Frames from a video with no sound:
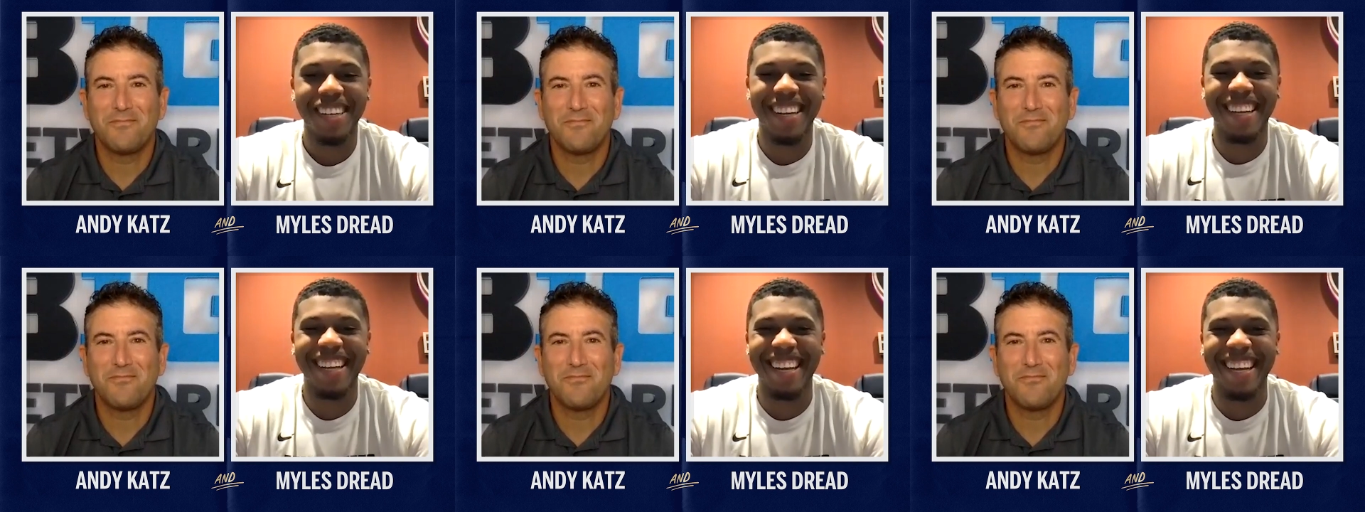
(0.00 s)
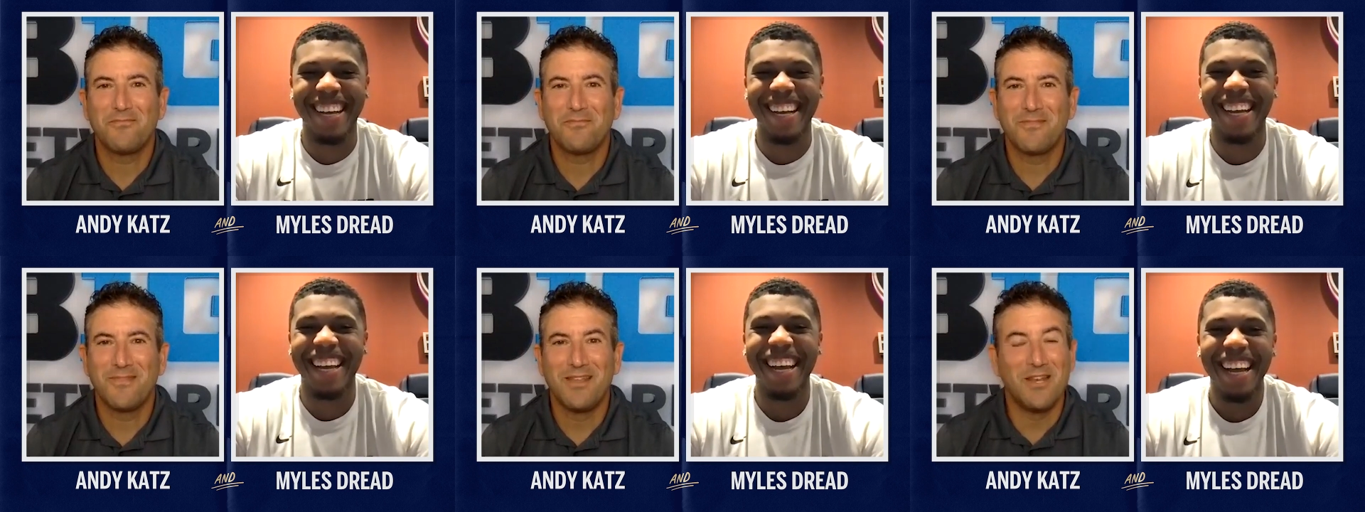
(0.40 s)

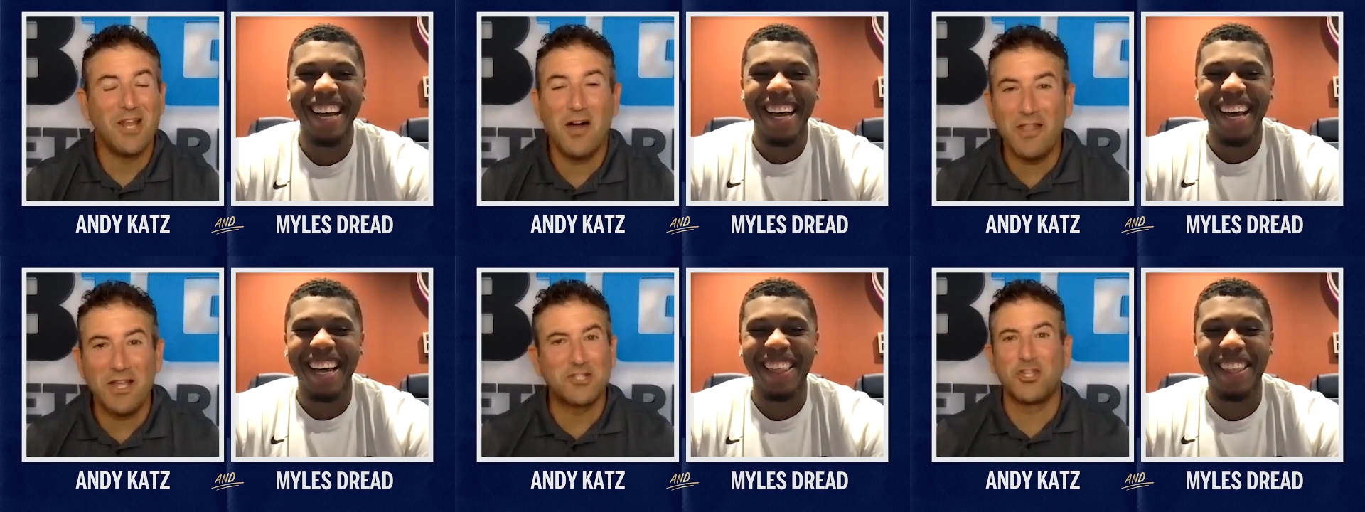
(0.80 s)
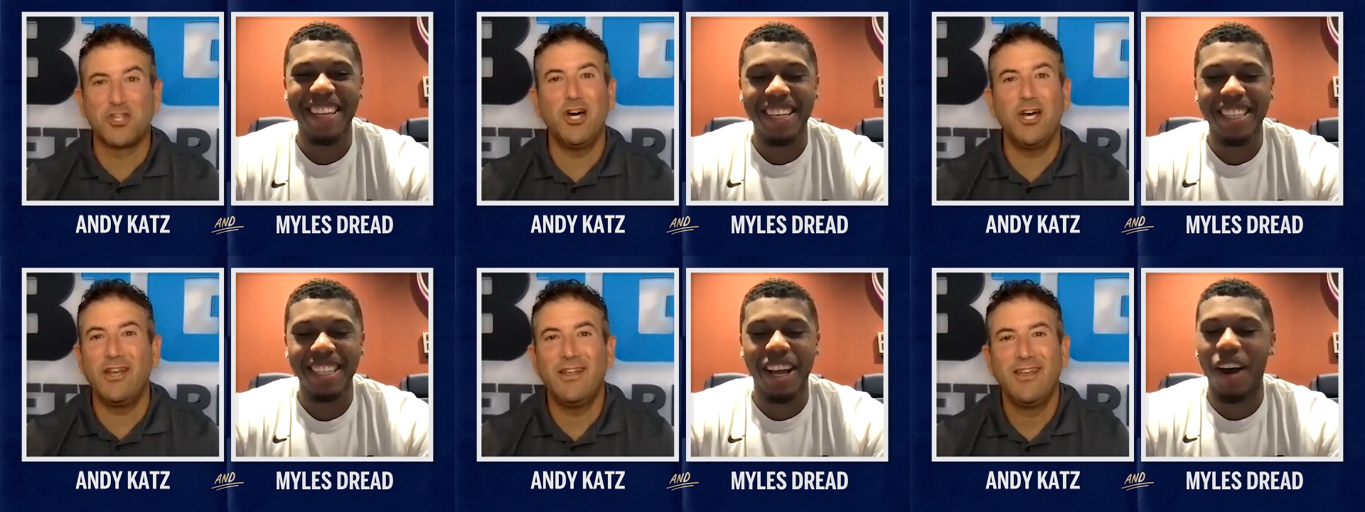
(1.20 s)
Speaker 1: I think
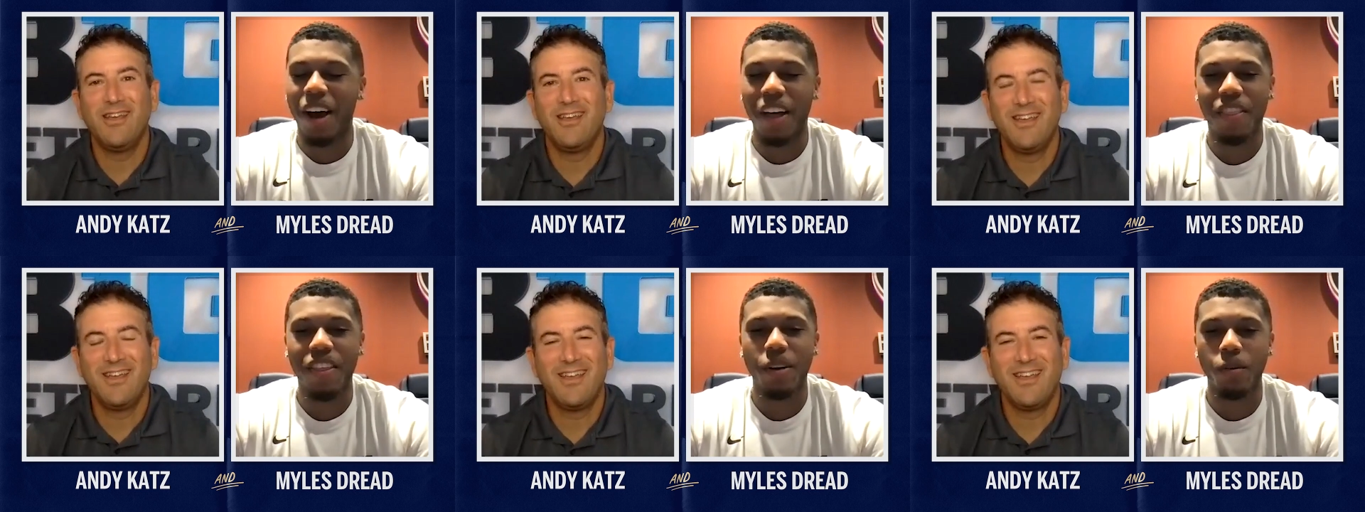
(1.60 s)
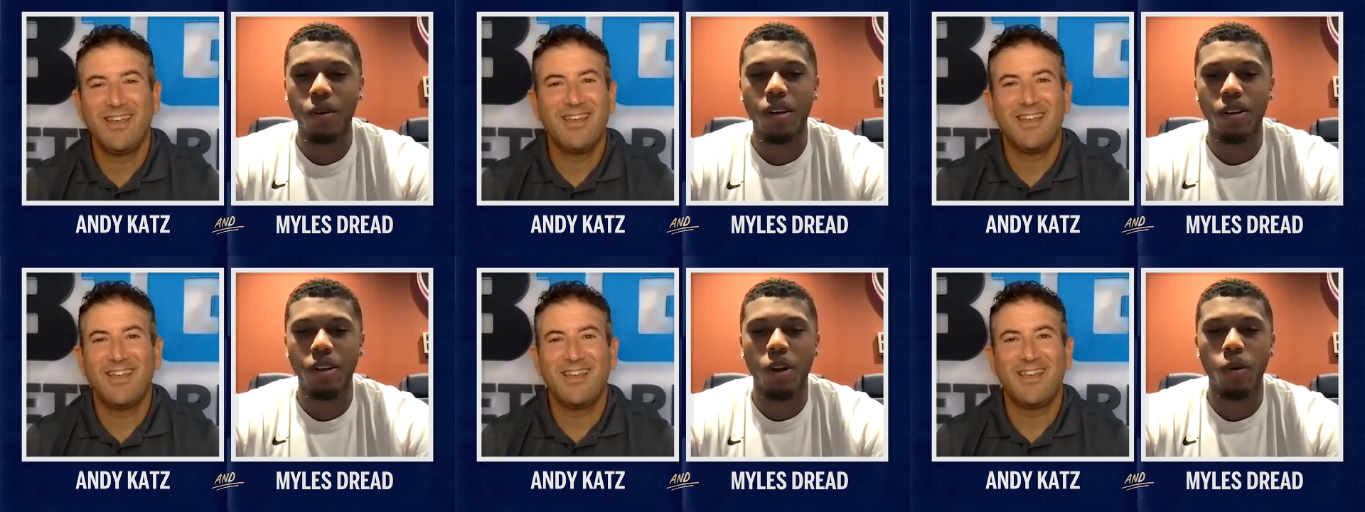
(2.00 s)
no, I think we
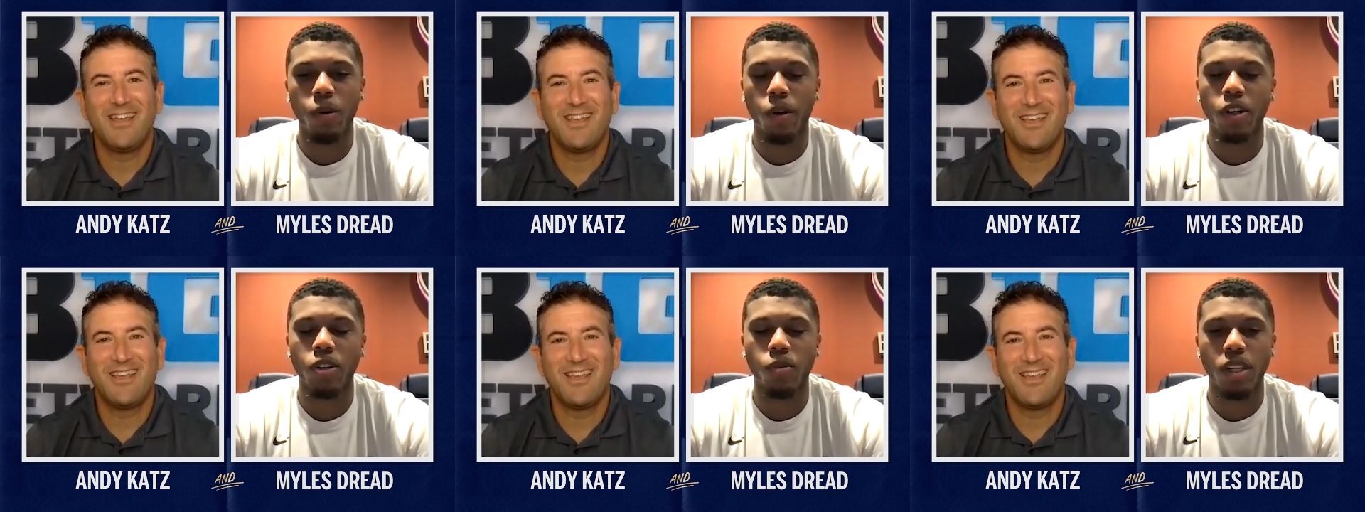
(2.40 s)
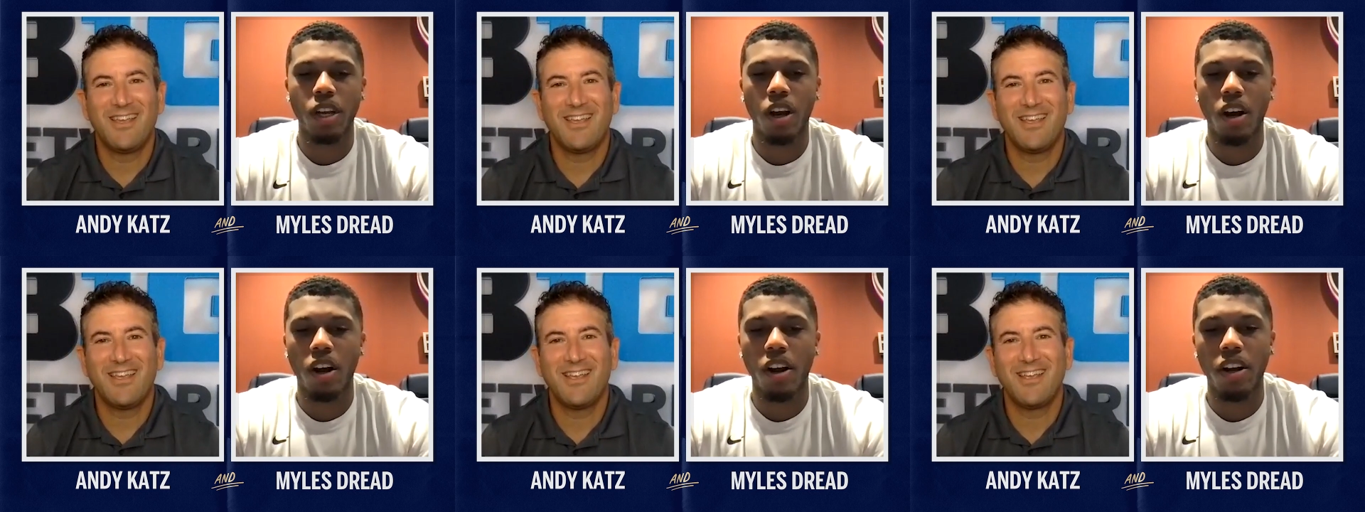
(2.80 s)
you know we worked really
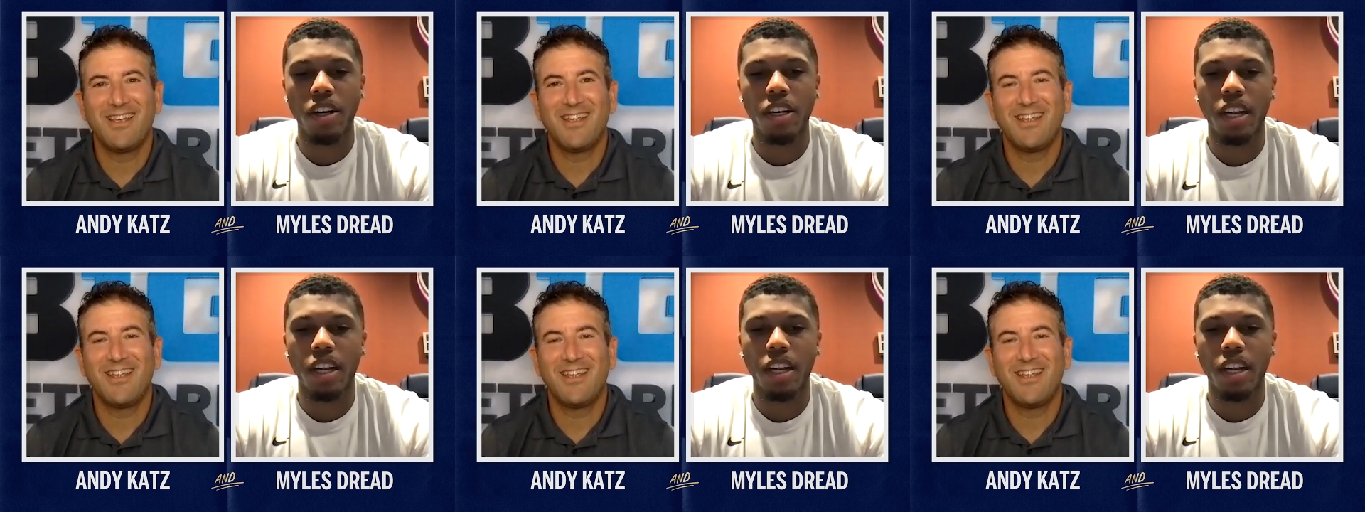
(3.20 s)
hard.